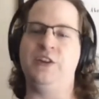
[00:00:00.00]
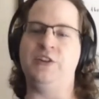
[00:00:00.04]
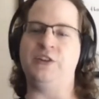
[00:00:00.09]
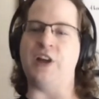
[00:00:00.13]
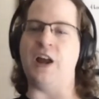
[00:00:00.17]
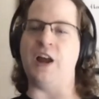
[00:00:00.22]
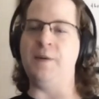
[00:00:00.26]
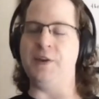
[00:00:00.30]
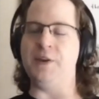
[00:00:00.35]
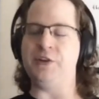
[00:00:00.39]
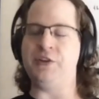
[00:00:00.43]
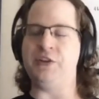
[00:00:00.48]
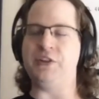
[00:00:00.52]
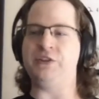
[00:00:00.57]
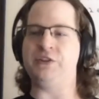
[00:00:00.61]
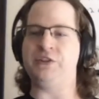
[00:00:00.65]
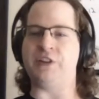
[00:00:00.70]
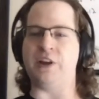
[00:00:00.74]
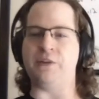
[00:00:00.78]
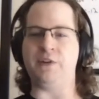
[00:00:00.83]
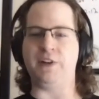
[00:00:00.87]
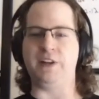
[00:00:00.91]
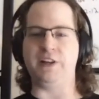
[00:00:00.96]
This, I mean, this
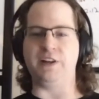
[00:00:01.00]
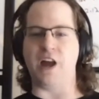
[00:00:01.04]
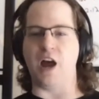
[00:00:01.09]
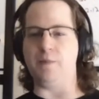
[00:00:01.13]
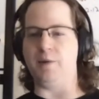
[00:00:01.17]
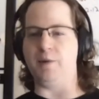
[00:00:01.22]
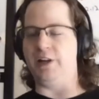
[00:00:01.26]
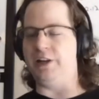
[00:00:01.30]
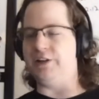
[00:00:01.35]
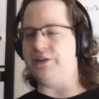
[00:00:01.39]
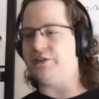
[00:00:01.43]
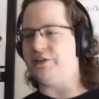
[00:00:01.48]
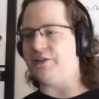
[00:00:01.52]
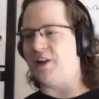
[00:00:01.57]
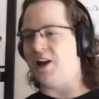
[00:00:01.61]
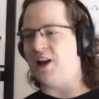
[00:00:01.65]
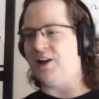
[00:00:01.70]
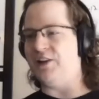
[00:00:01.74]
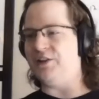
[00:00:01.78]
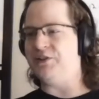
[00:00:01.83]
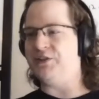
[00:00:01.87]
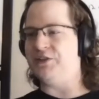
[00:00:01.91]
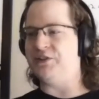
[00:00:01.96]
it's definitely anomalous.
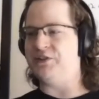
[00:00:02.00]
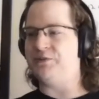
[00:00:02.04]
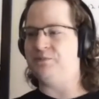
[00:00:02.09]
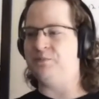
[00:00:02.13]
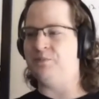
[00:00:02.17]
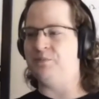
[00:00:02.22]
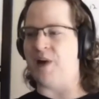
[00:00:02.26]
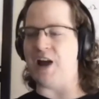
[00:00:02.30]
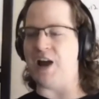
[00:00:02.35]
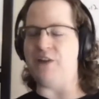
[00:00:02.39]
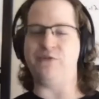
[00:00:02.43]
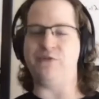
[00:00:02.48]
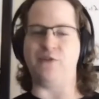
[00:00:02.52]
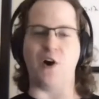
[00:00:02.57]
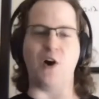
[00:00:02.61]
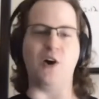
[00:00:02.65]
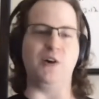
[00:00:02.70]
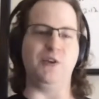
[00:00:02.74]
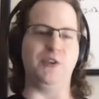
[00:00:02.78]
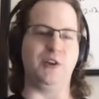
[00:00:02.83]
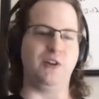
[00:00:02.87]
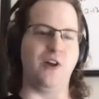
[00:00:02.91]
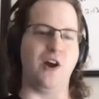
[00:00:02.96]
Uh, this is by
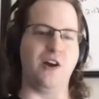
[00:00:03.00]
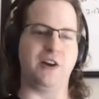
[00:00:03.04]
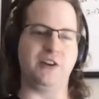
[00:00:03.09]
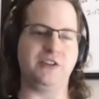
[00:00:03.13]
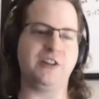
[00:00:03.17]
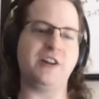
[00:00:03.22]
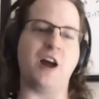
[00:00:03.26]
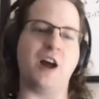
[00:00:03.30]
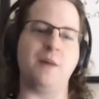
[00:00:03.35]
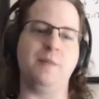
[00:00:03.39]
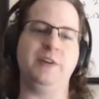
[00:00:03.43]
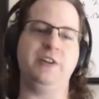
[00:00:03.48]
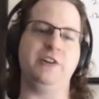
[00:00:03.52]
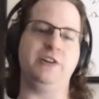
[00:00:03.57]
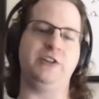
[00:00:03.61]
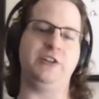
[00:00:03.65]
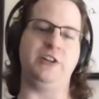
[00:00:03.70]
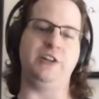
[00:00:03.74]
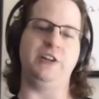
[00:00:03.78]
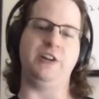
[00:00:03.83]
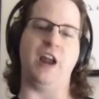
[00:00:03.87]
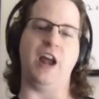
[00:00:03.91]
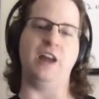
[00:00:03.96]
far the longest
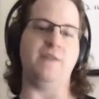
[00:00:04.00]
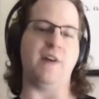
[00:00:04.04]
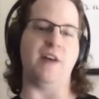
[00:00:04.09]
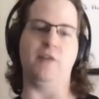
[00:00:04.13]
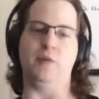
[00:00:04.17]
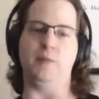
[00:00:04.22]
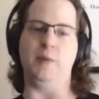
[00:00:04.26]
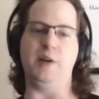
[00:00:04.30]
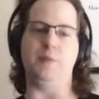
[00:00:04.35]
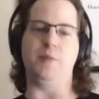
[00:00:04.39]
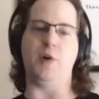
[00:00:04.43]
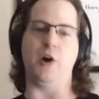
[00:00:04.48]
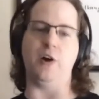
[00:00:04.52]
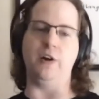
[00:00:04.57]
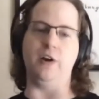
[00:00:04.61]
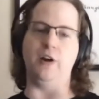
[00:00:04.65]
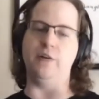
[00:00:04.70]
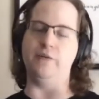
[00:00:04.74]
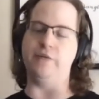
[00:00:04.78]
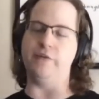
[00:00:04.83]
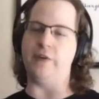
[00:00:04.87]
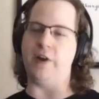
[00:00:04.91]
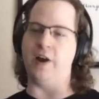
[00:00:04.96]
competition I've ever been a part
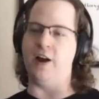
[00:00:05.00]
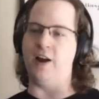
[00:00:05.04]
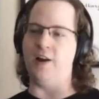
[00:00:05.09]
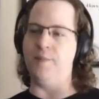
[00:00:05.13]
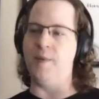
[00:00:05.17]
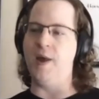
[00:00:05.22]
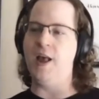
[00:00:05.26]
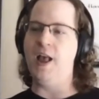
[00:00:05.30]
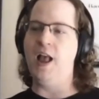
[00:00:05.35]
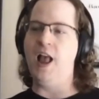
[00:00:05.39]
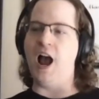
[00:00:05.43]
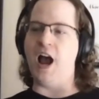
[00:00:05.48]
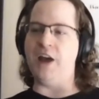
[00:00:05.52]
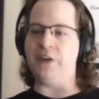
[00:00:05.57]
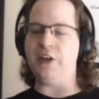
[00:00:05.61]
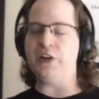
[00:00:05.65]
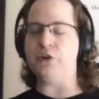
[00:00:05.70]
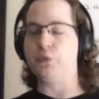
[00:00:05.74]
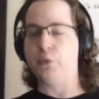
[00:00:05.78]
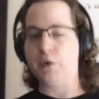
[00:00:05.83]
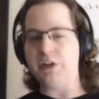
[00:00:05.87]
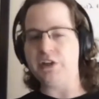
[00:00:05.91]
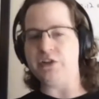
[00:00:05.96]
of. Um, I
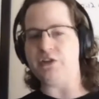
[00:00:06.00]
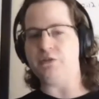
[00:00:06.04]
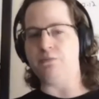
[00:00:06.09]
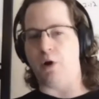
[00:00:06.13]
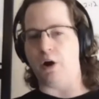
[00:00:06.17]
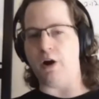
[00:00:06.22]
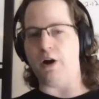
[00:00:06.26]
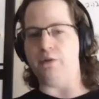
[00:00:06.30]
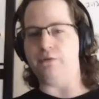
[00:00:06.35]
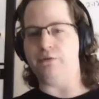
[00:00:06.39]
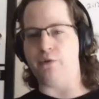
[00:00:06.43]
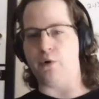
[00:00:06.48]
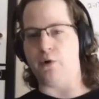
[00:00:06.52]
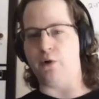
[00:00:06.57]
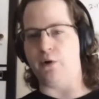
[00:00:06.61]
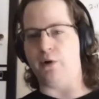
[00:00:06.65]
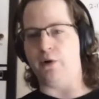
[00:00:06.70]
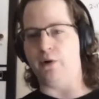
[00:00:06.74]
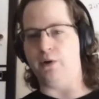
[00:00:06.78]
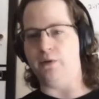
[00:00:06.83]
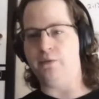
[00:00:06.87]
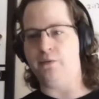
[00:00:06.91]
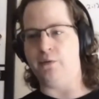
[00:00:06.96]
think it's really smart
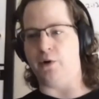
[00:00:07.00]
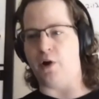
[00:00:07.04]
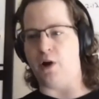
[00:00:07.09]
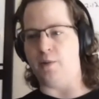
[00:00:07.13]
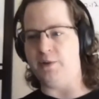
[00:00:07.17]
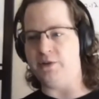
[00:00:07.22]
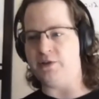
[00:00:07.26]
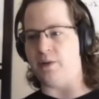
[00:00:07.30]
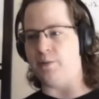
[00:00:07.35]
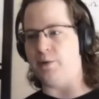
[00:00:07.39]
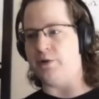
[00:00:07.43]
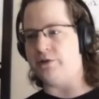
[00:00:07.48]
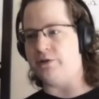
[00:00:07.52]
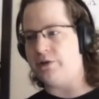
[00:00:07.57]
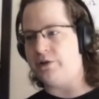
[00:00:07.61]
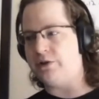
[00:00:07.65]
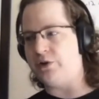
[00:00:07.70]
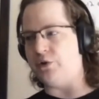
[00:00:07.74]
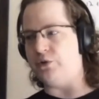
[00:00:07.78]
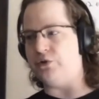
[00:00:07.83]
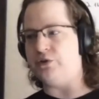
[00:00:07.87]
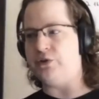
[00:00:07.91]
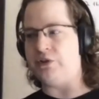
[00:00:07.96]
for for Army Cyber
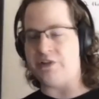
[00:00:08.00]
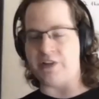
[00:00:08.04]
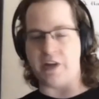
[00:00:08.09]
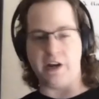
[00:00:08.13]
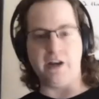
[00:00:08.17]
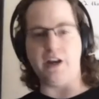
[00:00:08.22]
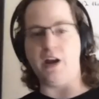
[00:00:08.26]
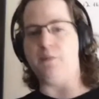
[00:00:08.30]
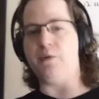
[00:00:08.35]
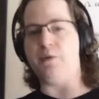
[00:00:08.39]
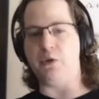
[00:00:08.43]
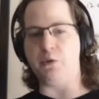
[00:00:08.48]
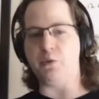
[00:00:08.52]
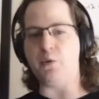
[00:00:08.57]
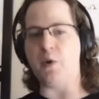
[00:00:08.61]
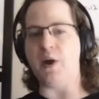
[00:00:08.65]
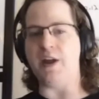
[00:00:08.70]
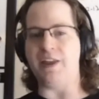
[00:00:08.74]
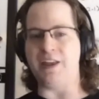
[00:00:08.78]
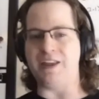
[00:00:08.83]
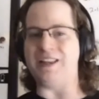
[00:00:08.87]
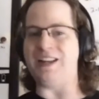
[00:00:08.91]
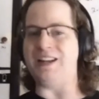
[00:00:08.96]
Institute to set it up that the
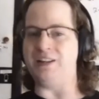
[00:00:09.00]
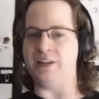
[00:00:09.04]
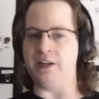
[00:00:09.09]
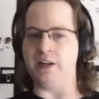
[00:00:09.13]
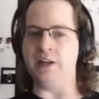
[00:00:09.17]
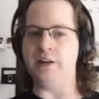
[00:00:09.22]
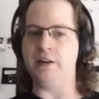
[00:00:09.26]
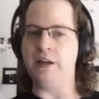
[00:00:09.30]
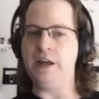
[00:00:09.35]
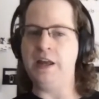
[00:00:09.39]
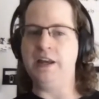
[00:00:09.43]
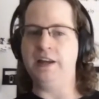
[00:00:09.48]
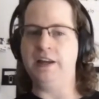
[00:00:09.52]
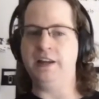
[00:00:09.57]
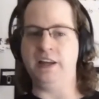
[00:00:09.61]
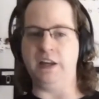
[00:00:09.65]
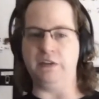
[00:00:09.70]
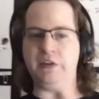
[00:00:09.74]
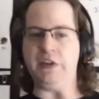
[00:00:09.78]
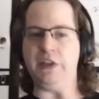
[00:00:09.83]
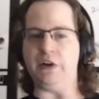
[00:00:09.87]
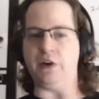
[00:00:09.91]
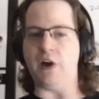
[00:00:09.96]
way that they did,
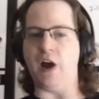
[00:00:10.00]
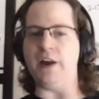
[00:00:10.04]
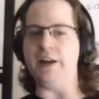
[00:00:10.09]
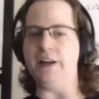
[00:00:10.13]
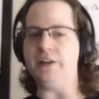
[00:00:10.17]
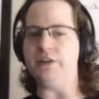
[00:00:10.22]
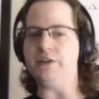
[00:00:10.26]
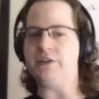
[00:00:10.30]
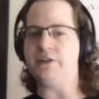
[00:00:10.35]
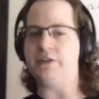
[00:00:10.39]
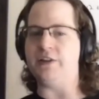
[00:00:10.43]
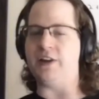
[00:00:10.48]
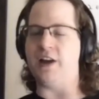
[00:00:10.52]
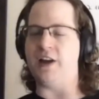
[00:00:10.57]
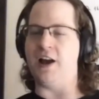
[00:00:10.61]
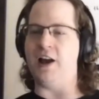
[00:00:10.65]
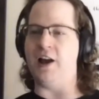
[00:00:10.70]
given their audience.